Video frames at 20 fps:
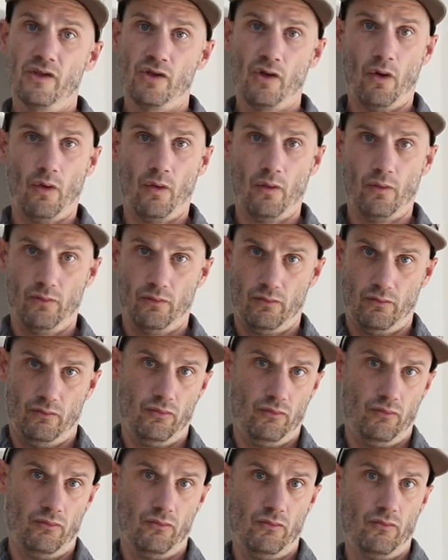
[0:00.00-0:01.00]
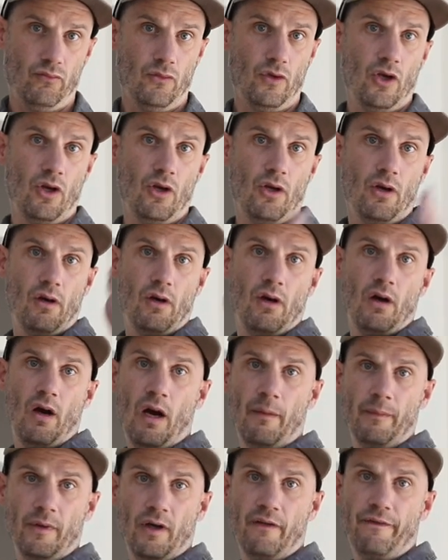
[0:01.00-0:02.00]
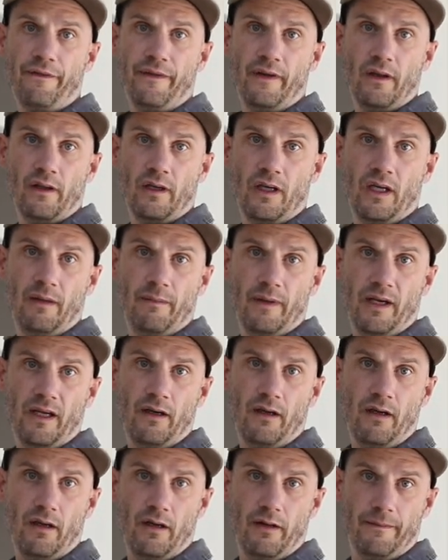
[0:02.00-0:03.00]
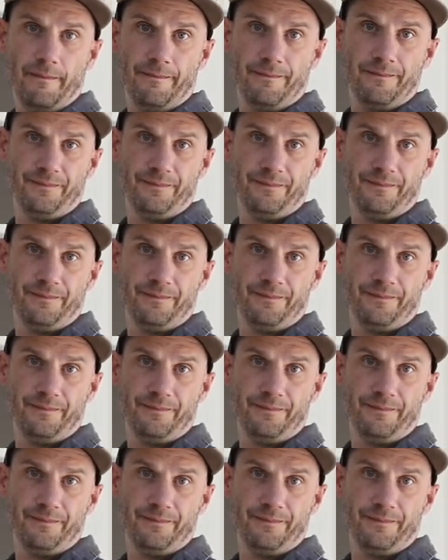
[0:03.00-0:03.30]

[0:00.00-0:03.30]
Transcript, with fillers: So, I'm not feeling any better.